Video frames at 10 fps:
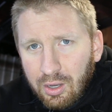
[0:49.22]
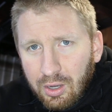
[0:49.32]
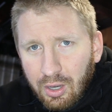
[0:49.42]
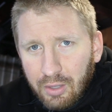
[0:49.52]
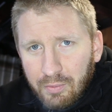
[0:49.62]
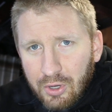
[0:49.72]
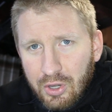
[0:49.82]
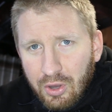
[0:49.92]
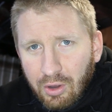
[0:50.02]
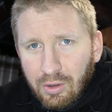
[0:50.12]
Let
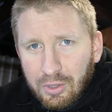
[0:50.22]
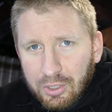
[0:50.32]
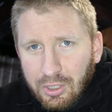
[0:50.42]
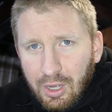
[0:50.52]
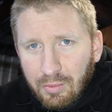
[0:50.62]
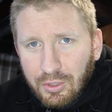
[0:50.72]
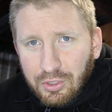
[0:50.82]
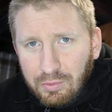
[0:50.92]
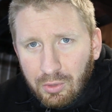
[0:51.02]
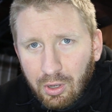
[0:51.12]
me know in the
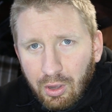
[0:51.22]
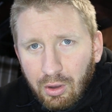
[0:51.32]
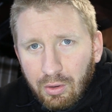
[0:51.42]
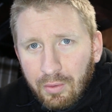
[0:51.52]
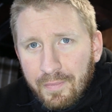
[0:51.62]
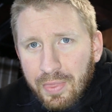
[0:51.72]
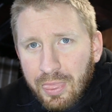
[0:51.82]
comments below.